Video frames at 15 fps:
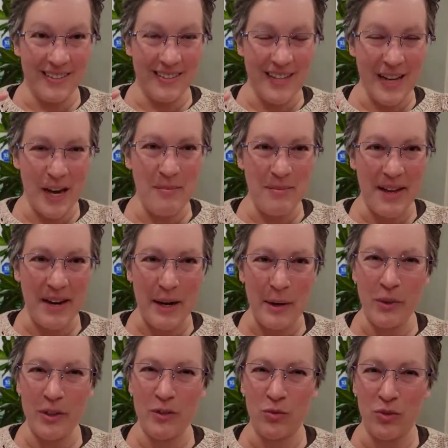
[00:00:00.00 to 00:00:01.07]
time that I
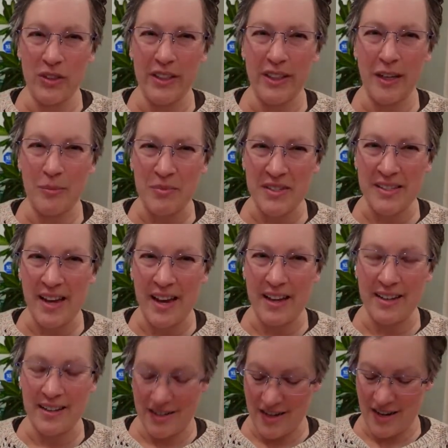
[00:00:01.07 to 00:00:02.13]
was really upset
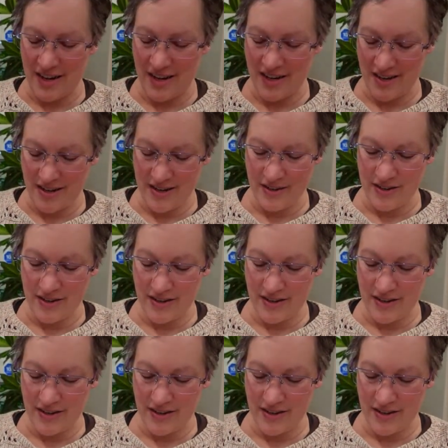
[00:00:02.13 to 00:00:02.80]
and